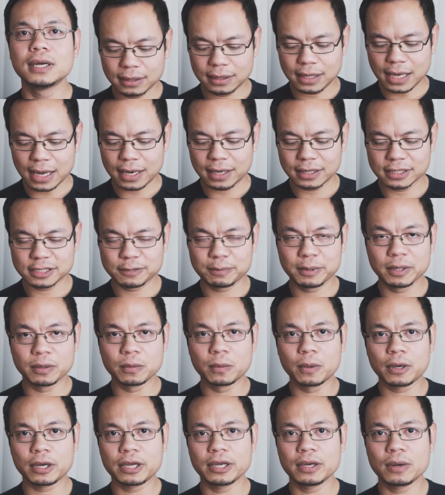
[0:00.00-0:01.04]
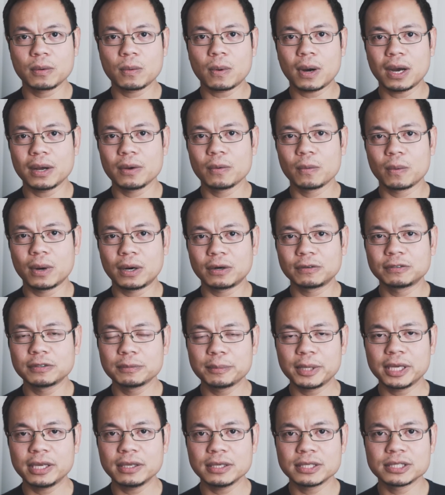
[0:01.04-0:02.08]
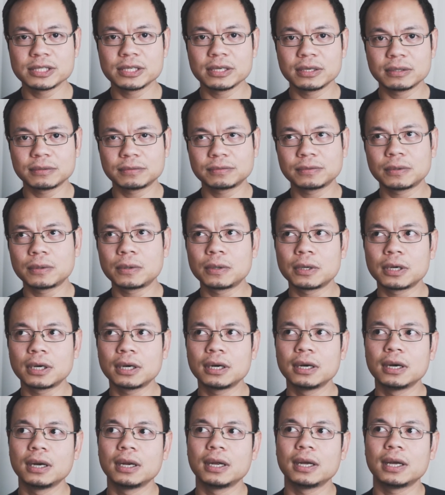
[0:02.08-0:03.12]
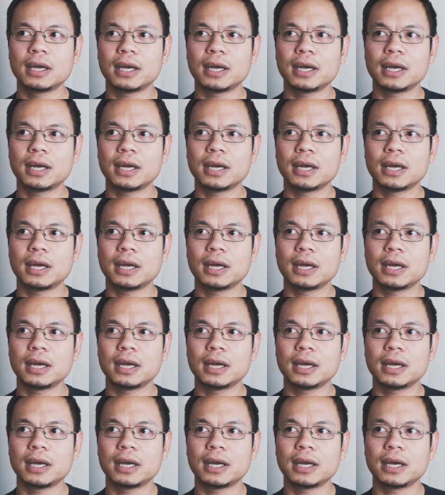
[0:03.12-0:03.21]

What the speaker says: That has been working quite well for me, Cine 4,